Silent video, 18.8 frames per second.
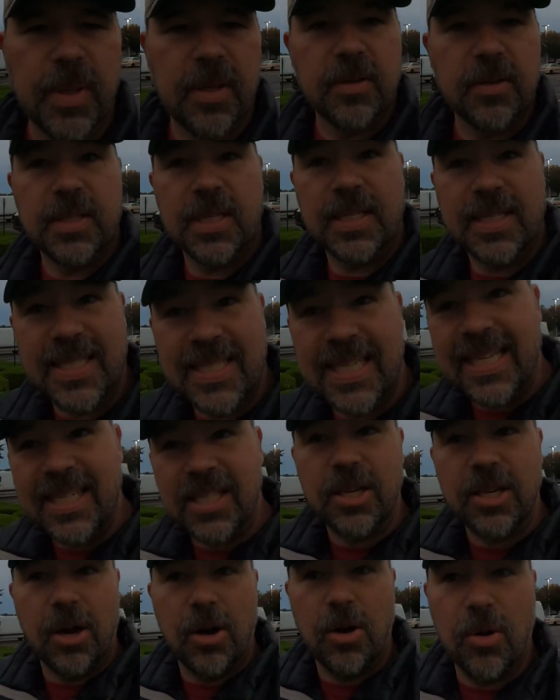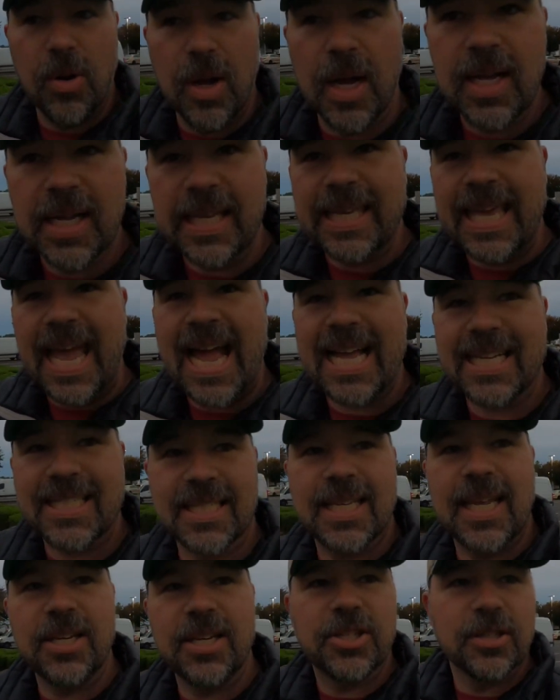but there's a Citgo gas
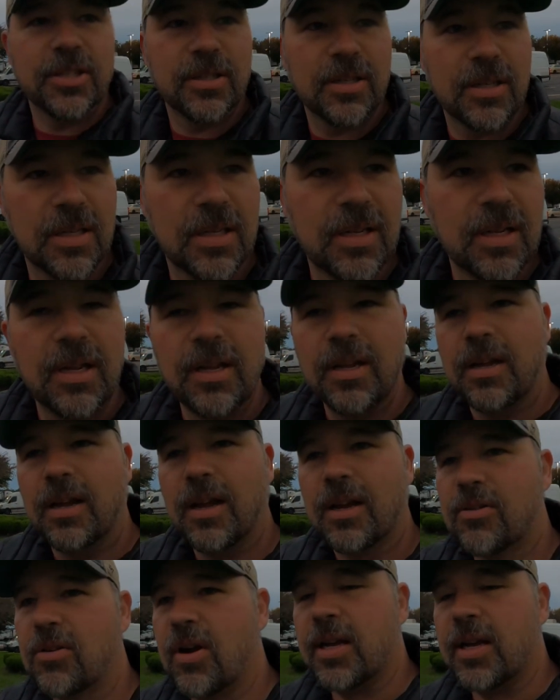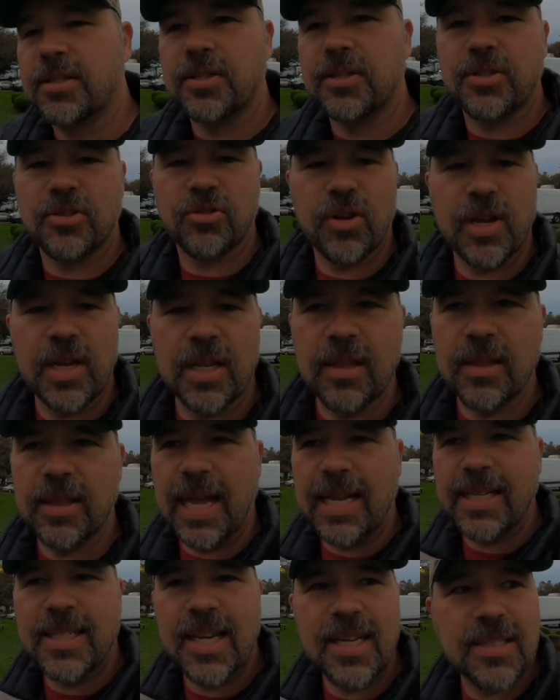station across the street.
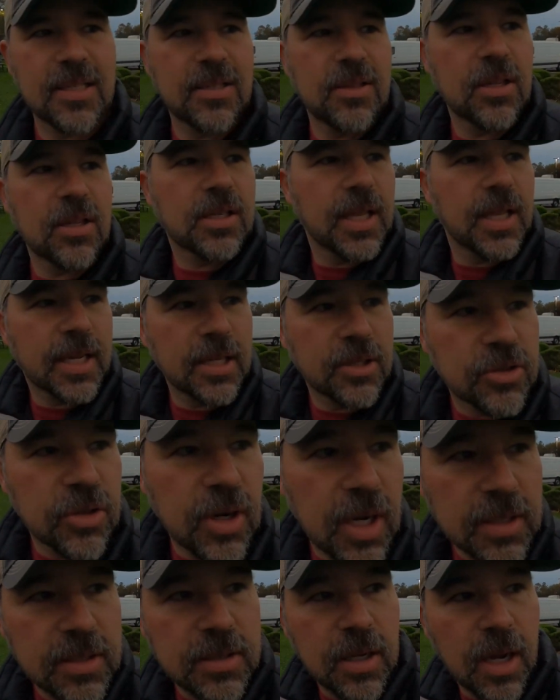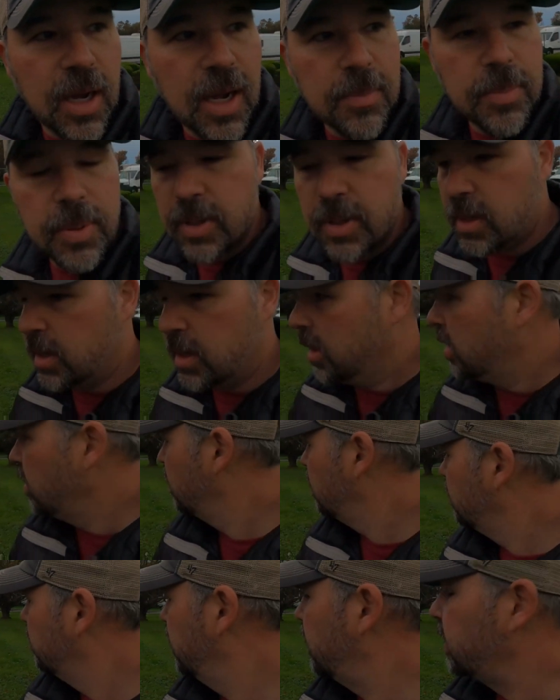That doesn't look like a truck stop,
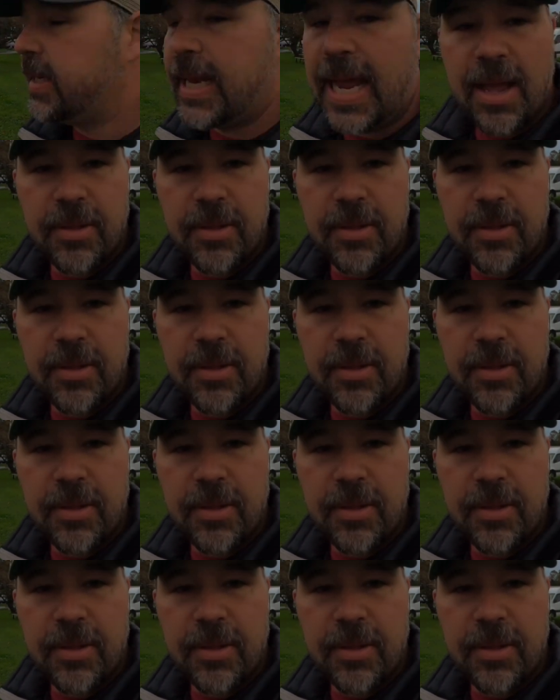but